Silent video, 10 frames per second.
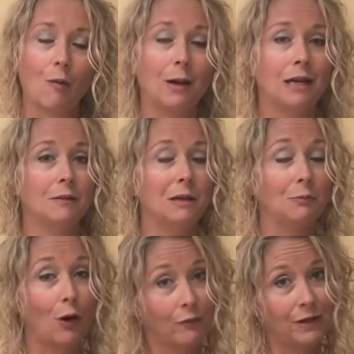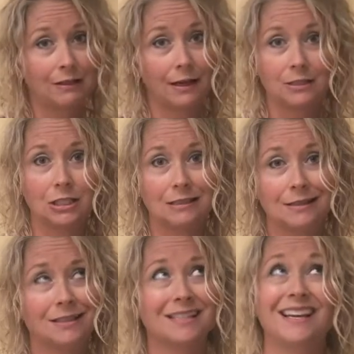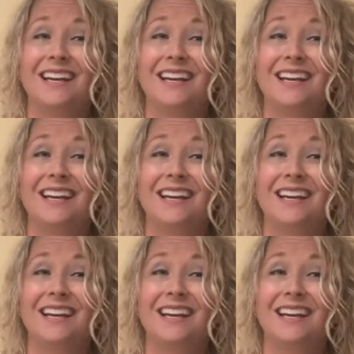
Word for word: Are we going to be perfect like Jesus?